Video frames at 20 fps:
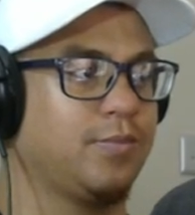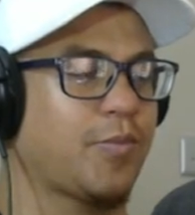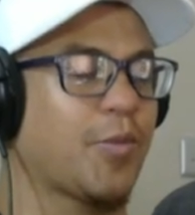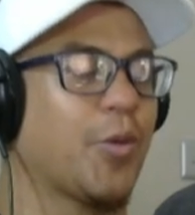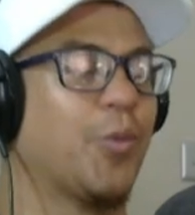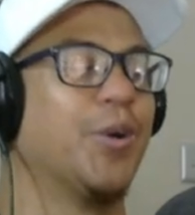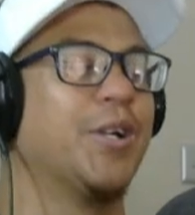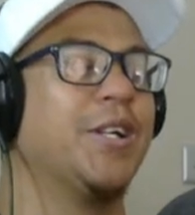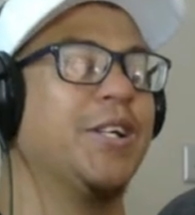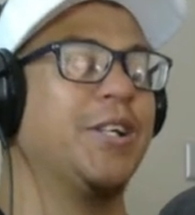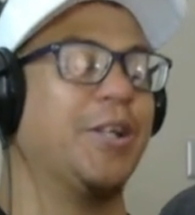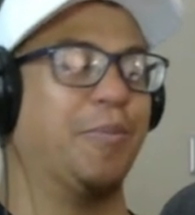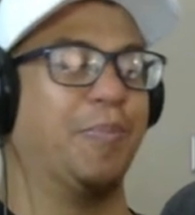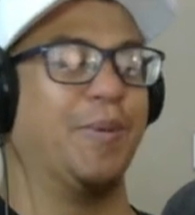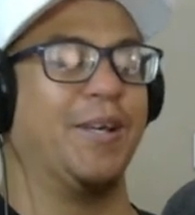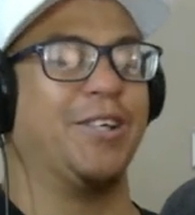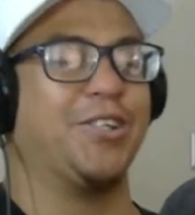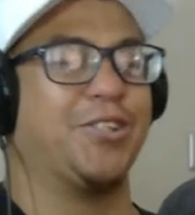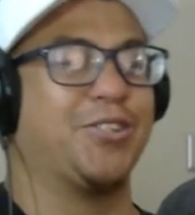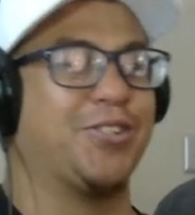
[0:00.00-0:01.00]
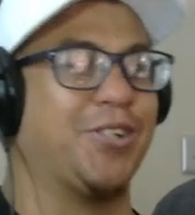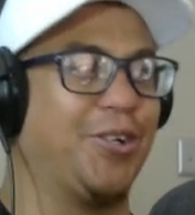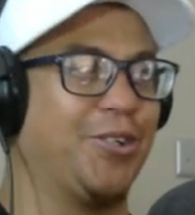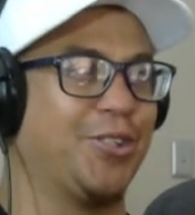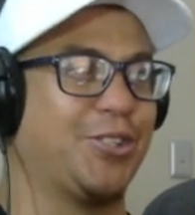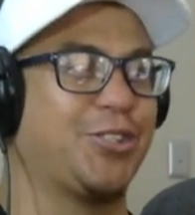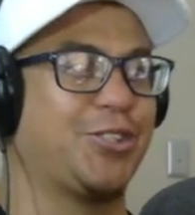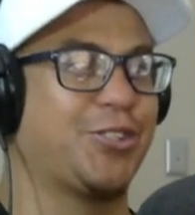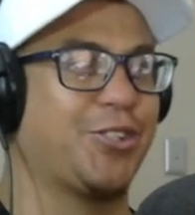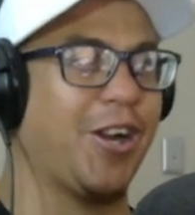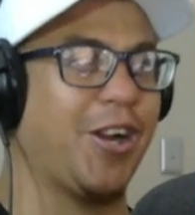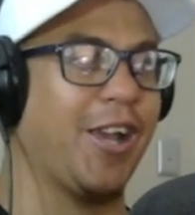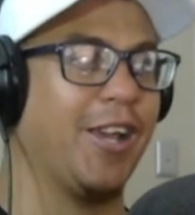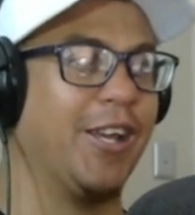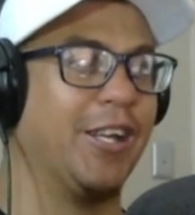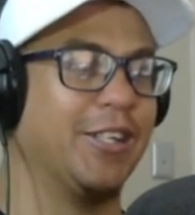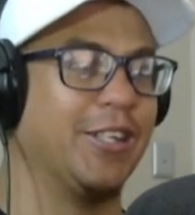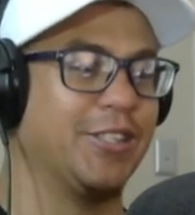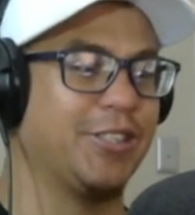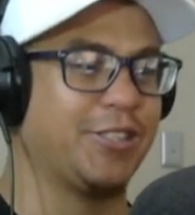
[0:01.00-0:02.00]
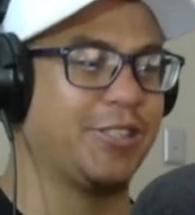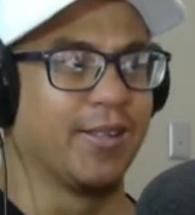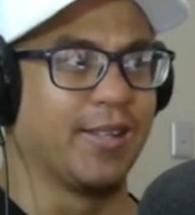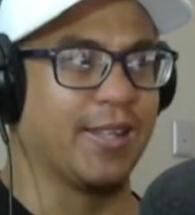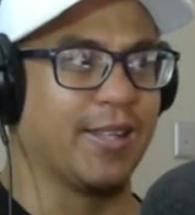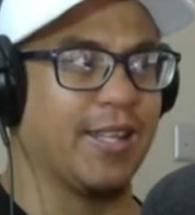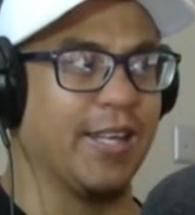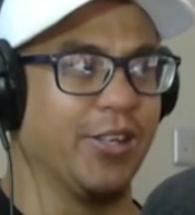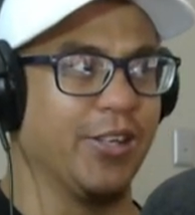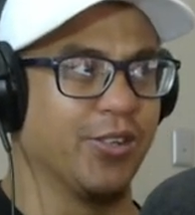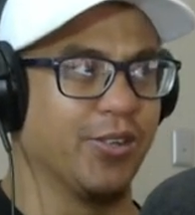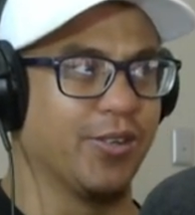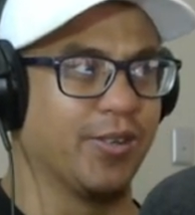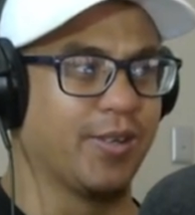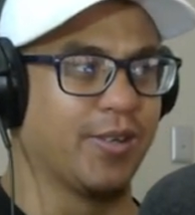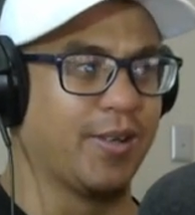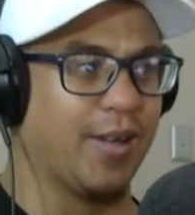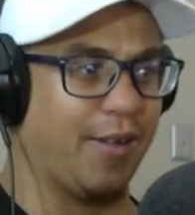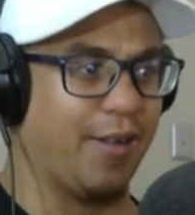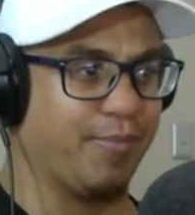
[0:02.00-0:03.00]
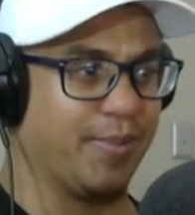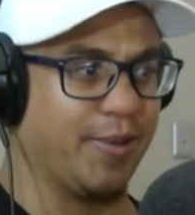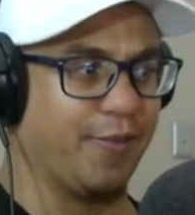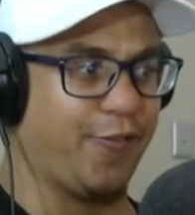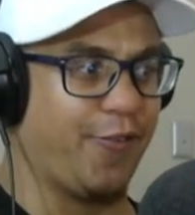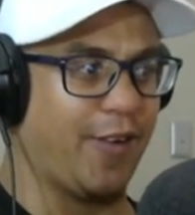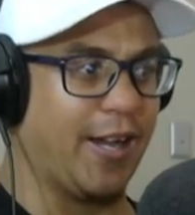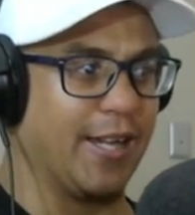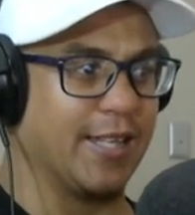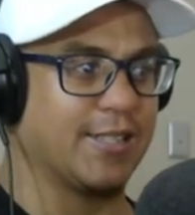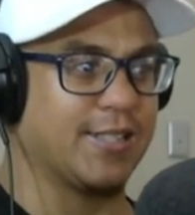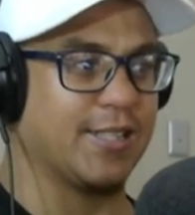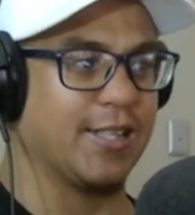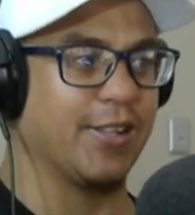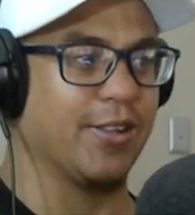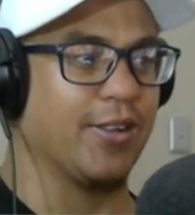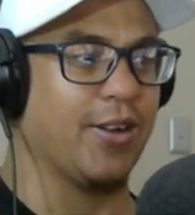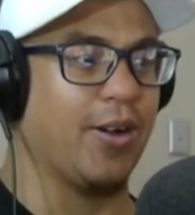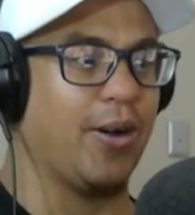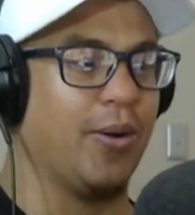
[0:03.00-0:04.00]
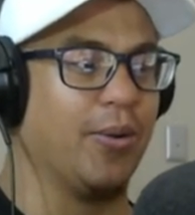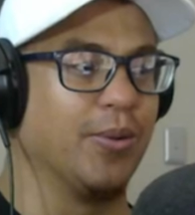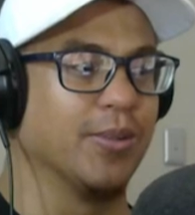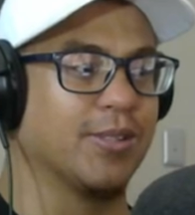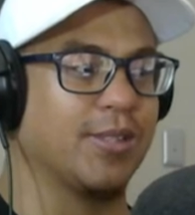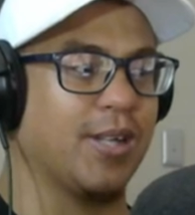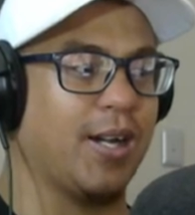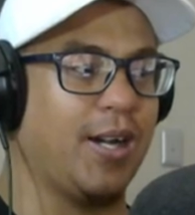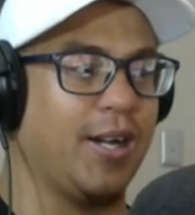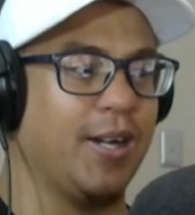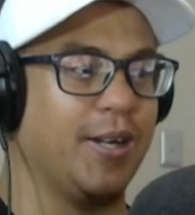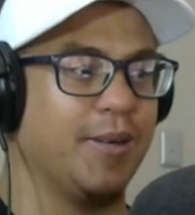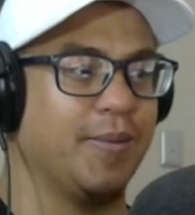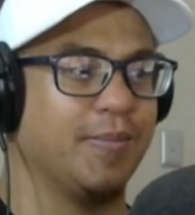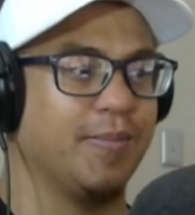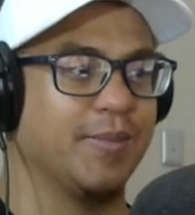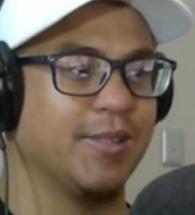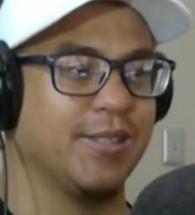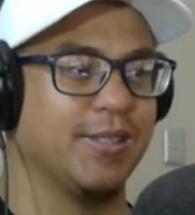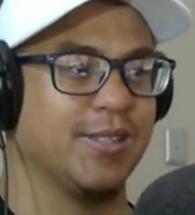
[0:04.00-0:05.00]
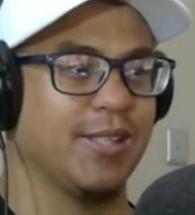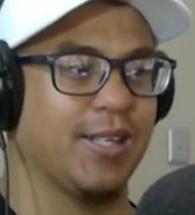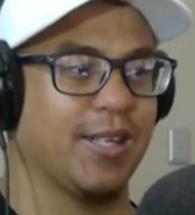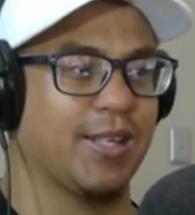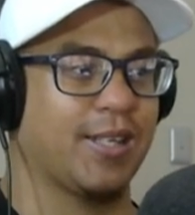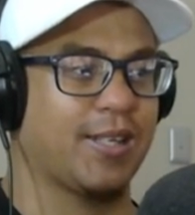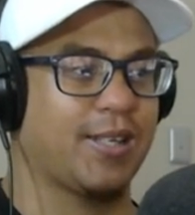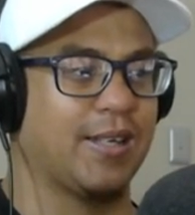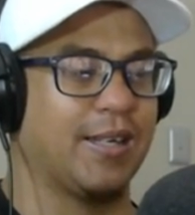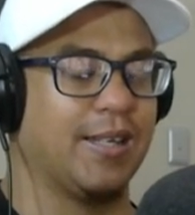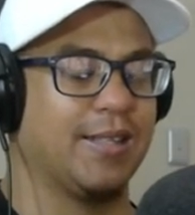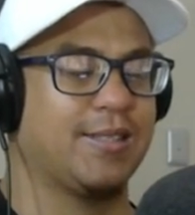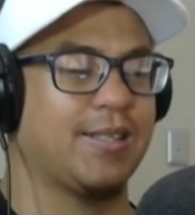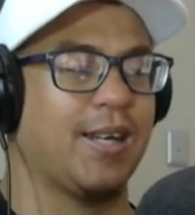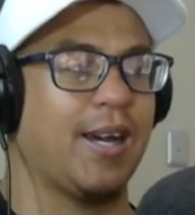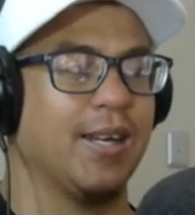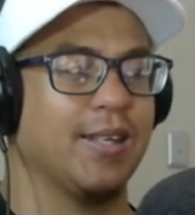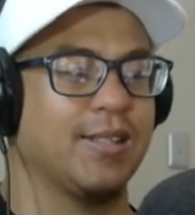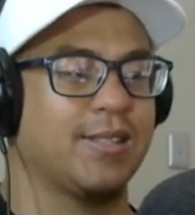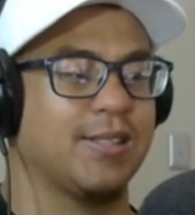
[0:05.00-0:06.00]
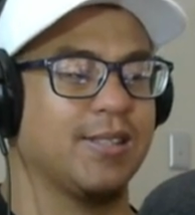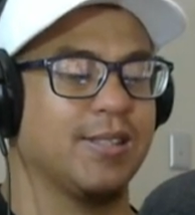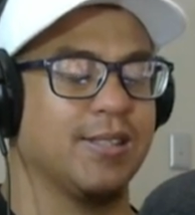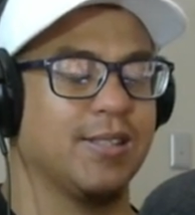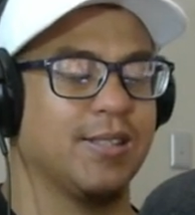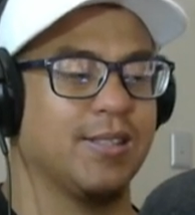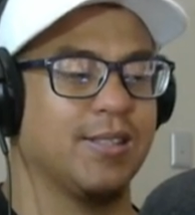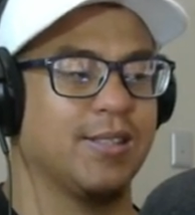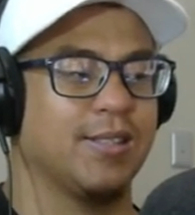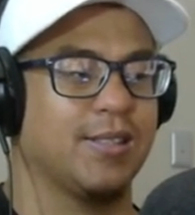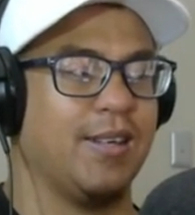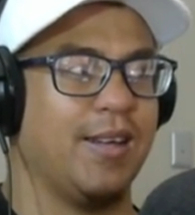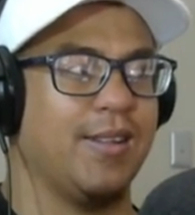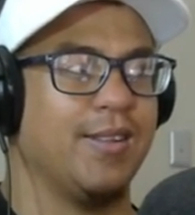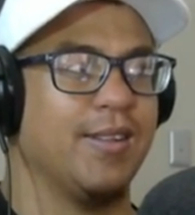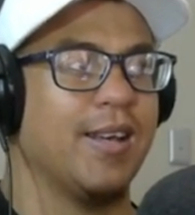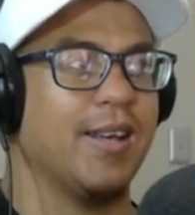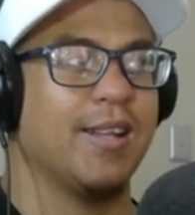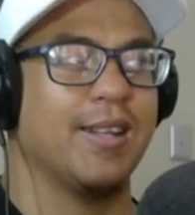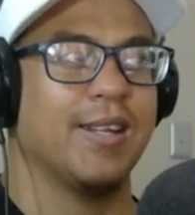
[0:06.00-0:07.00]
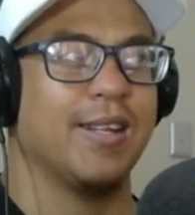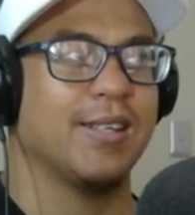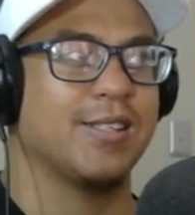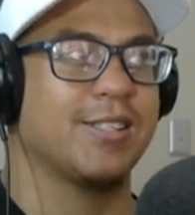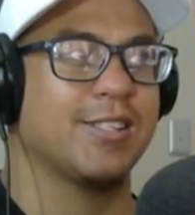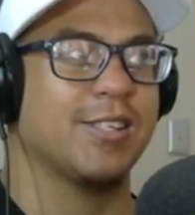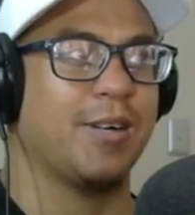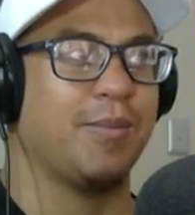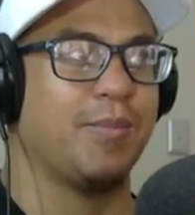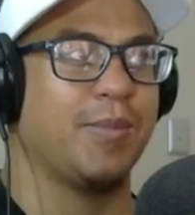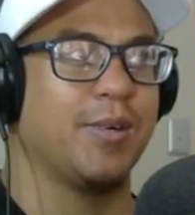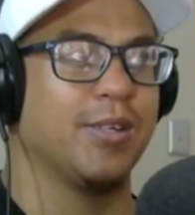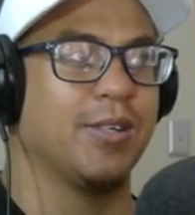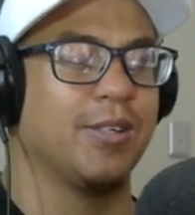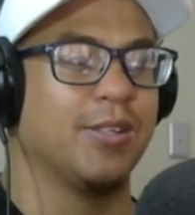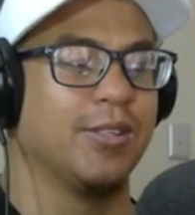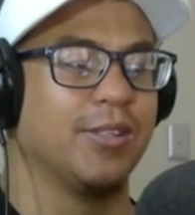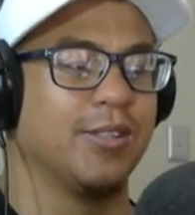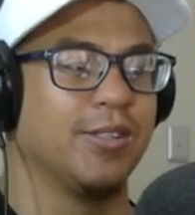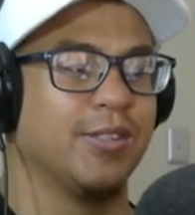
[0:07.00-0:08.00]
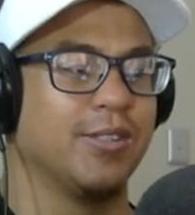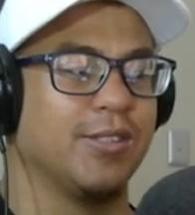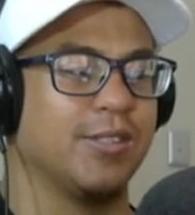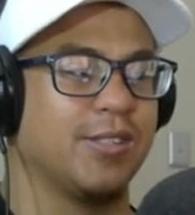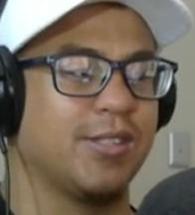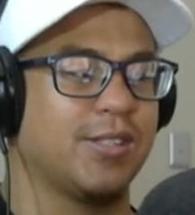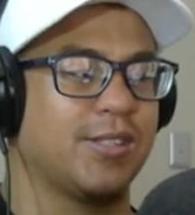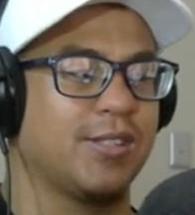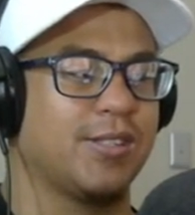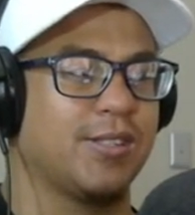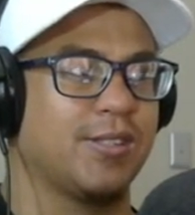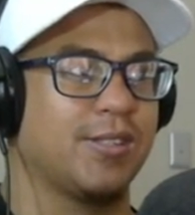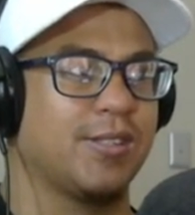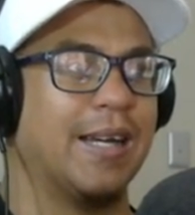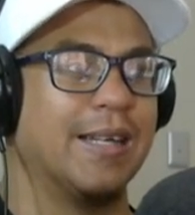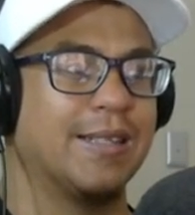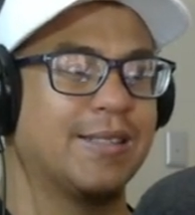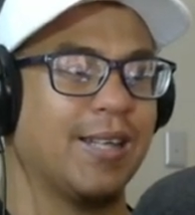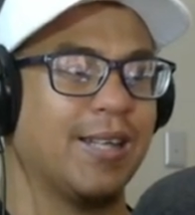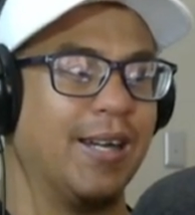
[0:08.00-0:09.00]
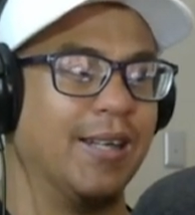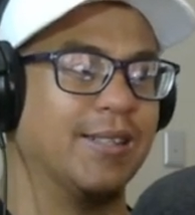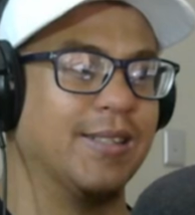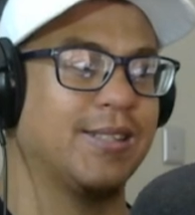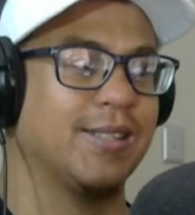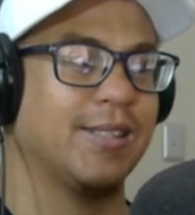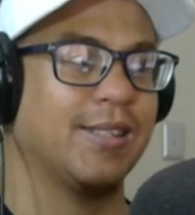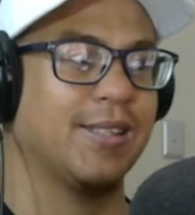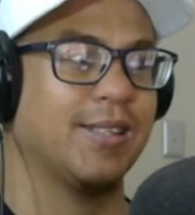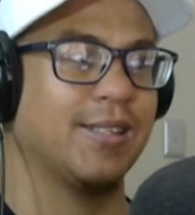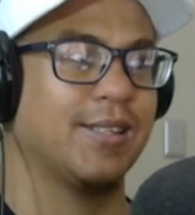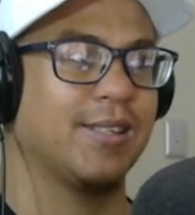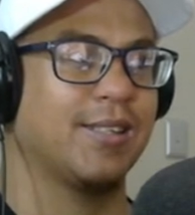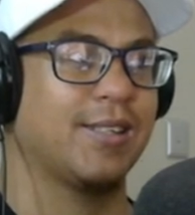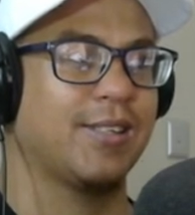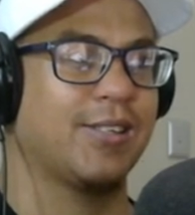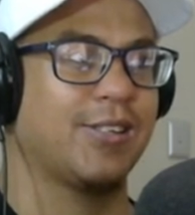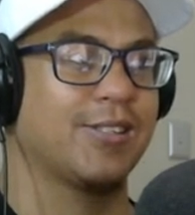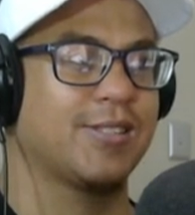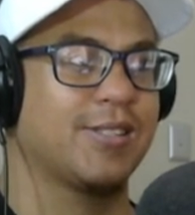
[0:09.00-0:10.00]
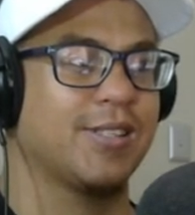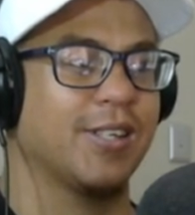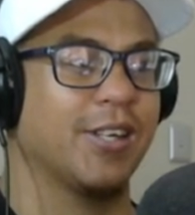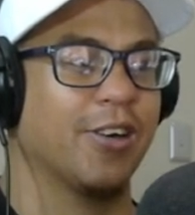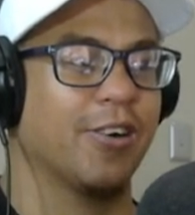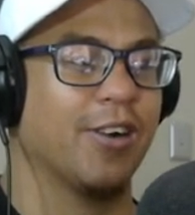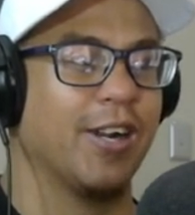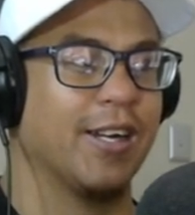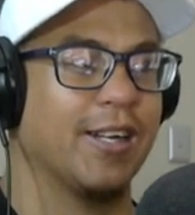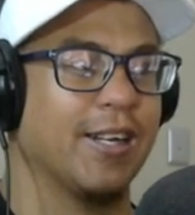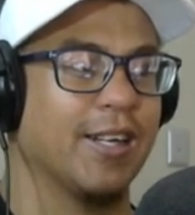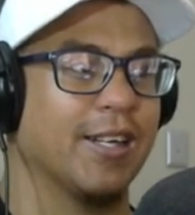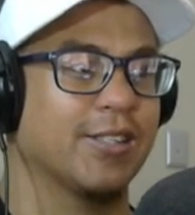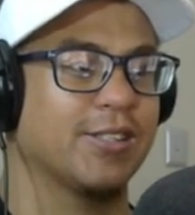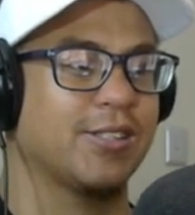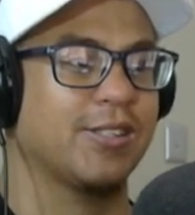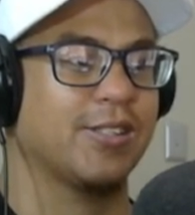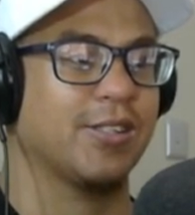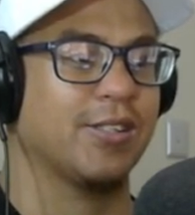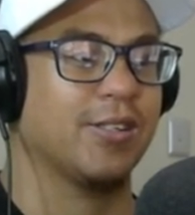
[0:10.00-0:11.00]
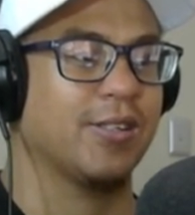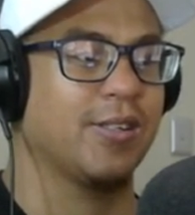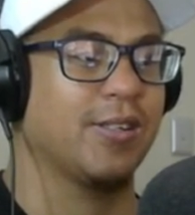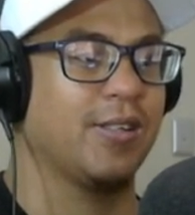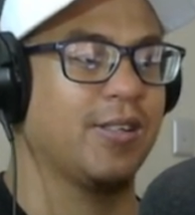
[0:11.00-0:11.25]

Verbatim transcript: Wouldn't it be so strange? The thing you have been fighting the whole time is like a titan, and then there's someone who's a titan sitting right next to you.